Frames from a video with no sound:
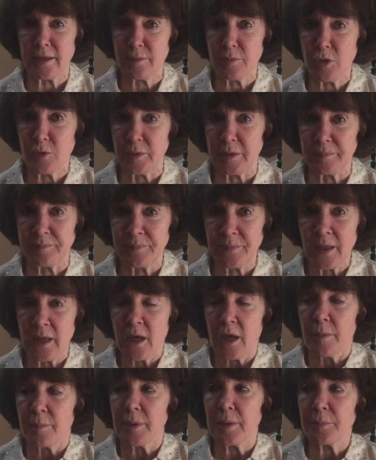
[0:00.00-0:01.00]
a moment.
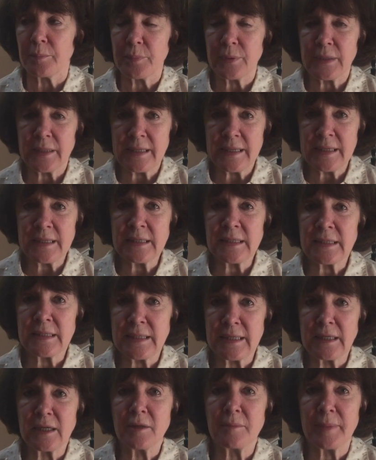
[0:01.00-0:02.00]
But please
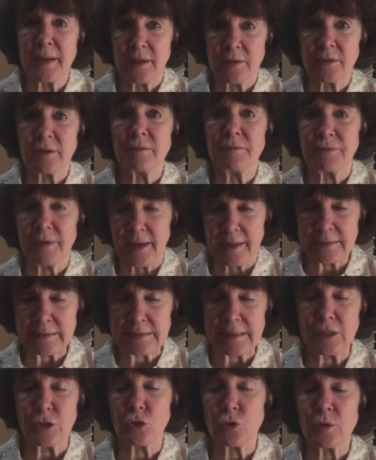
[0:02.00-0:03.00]
think about the fact
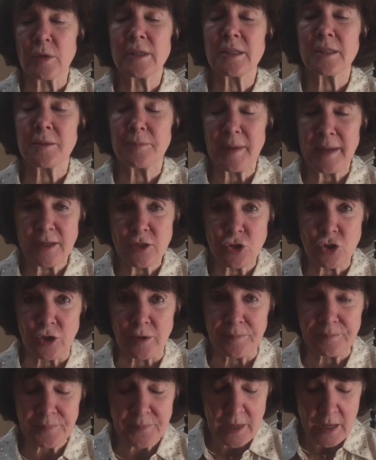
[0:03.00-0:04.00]
that your
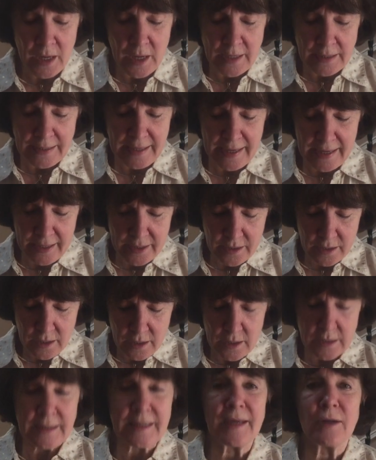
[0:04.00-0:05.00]
expansion can
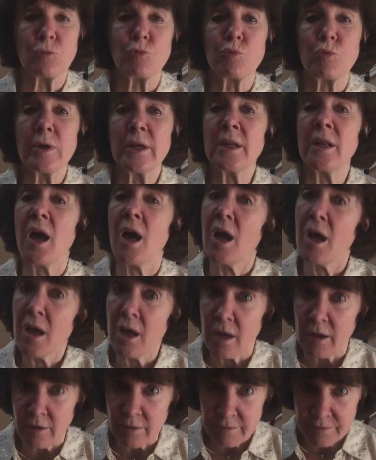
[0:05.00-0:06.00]
get rid
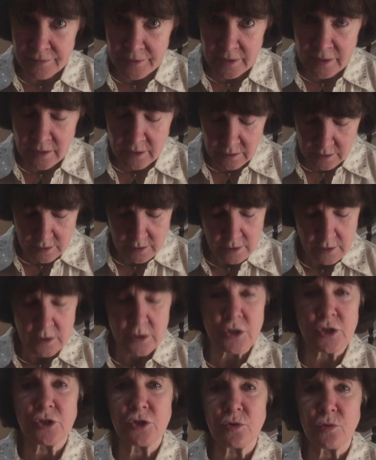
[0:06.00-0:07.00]
of
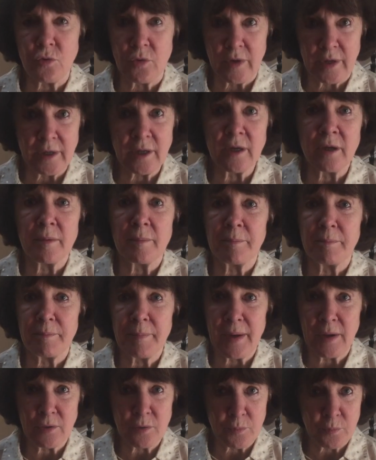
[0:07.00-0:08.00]
snoring,
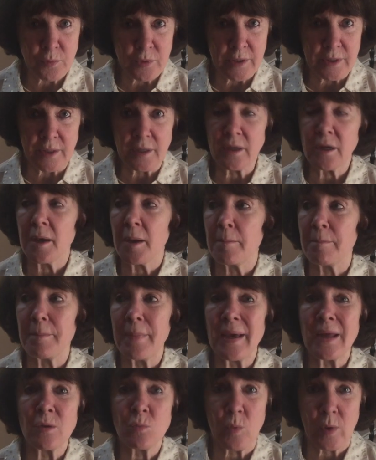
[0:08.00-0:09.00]
mouth breathing,
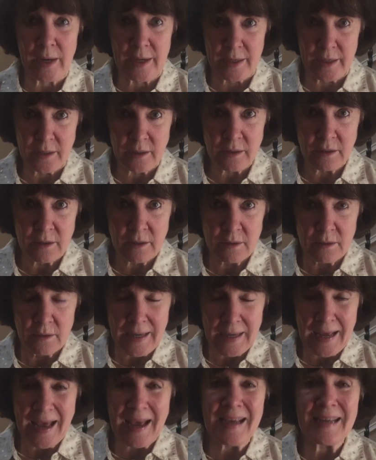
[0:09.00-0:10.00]
bedwetting,
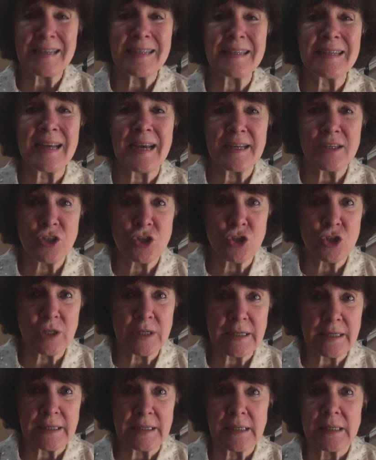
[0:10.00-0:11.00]

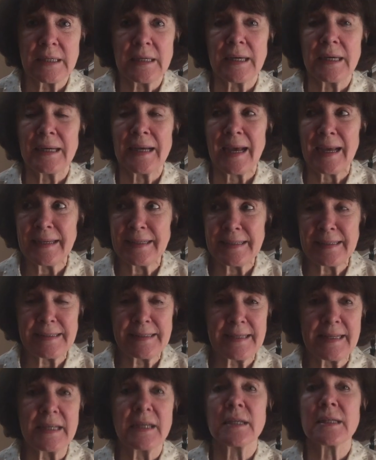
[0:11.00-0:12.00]
ADHD,
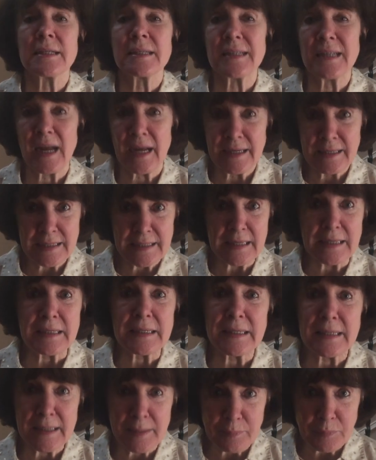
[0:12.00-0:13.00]
ADD signs and
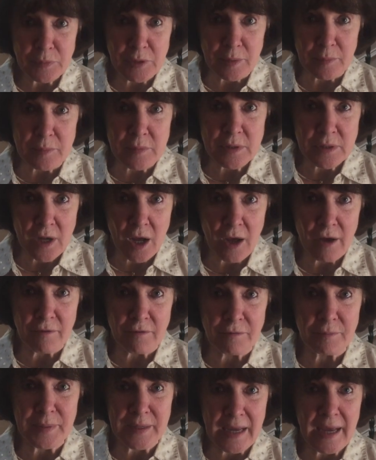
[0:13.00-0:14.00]
symptoms
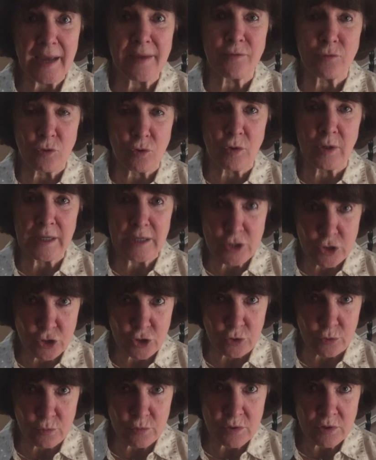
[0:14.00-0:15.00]
of behavioral
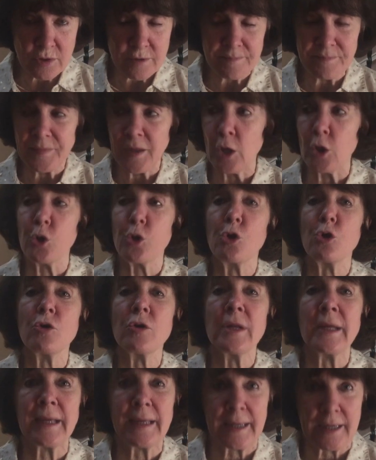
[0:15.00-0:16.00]
issues,
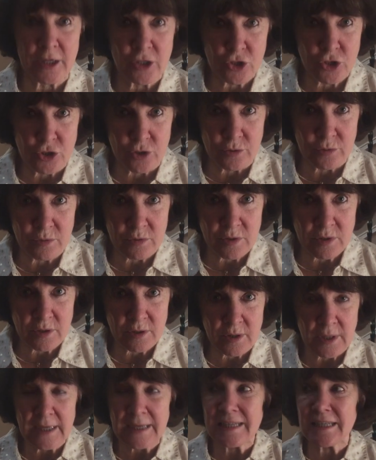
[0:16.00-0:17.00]
learning
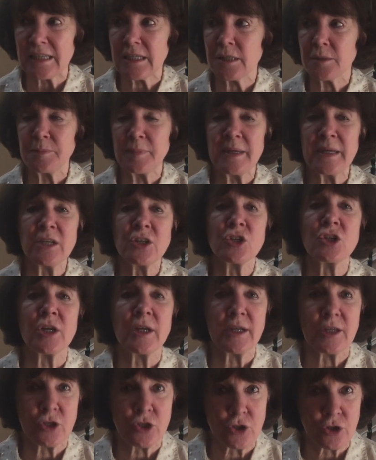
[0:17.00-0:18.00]
issues, speech
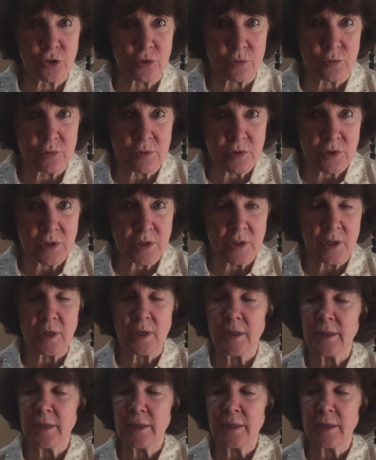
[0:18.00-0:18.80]
issues.